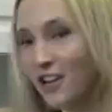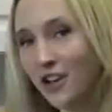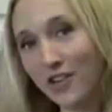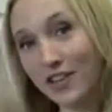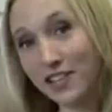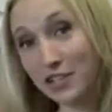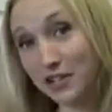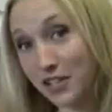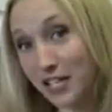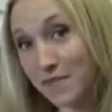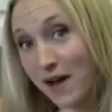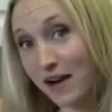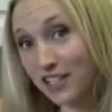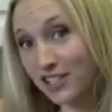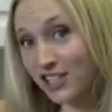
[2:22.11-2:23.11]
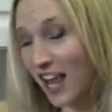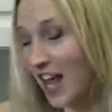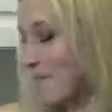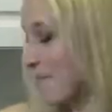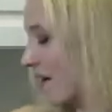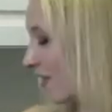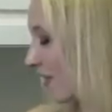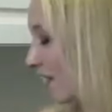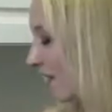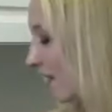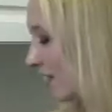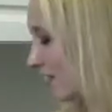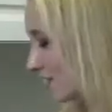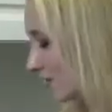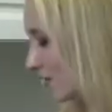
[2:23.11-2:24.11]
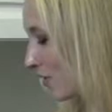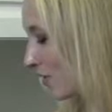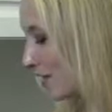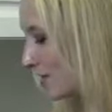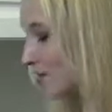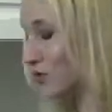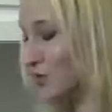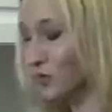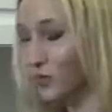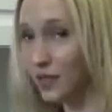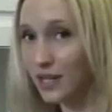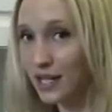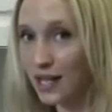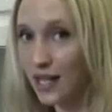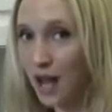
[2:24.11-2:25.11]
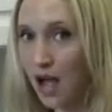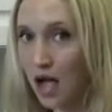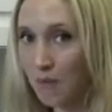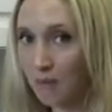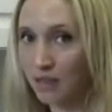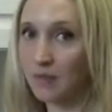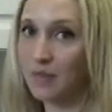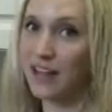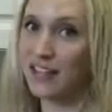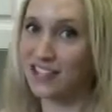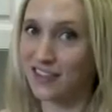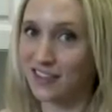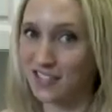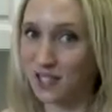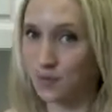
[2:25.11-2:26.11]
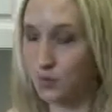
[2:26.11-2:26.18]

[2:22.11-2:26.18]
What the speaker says: know, that's a good amount of jam on there, and it's going to really complement this